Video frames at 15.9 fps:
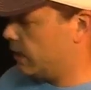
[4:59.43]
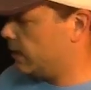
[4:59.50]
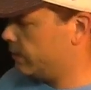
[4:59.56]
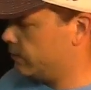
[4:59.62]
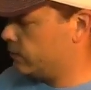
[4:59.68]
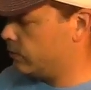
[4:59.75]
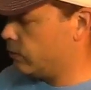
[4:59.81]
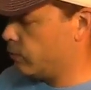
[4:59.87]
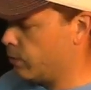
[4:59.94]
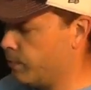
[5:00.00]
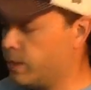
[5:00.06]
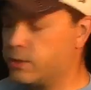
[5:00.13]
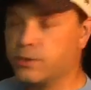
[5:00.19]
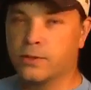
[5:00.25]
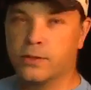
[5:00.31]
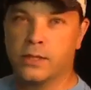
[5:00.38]
so you want to
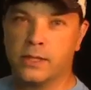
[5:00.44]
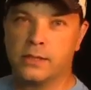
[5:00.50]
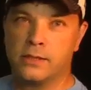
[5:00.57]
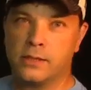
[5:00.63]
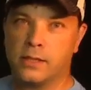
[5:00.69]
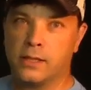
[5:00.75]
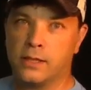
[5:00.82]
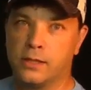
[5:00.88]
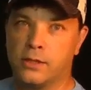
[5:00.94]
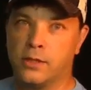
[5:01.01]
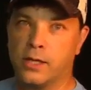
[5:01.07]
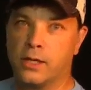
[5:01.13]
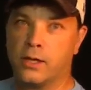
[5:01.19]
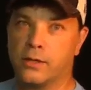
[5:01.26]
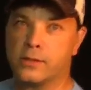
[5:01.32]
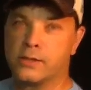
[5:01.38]
make sure that you
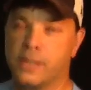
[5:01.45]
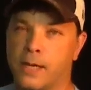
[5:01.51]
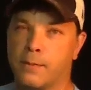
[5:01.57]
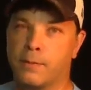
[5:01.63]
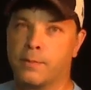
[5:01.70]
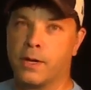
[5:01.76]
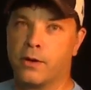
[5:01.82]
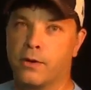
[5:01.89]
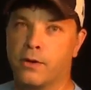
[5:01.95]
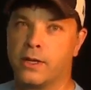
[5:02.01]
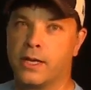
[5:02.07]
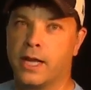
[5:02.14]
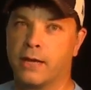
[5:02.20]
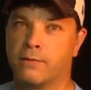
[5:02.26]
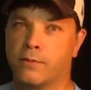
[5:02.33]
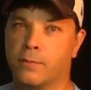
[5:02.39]
get all the stopping power you
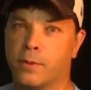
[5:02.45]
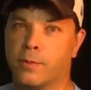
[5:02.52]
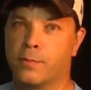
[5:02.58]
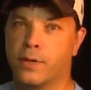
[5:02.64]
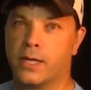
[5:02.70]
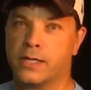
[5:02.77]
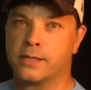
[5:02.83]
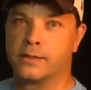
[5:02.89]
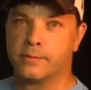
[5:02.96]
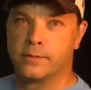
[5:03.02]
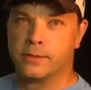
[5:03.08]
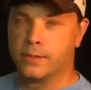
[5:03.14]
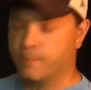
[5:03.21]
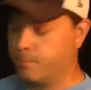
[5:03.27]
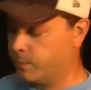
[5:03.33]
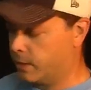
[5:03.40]
can from your brakes.
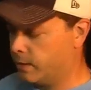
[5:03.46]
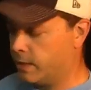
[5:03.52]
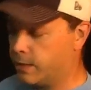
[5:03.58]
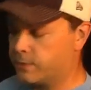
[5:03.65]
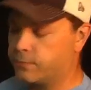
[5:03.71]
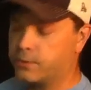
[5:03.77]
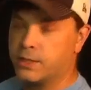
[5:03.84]
So thanks for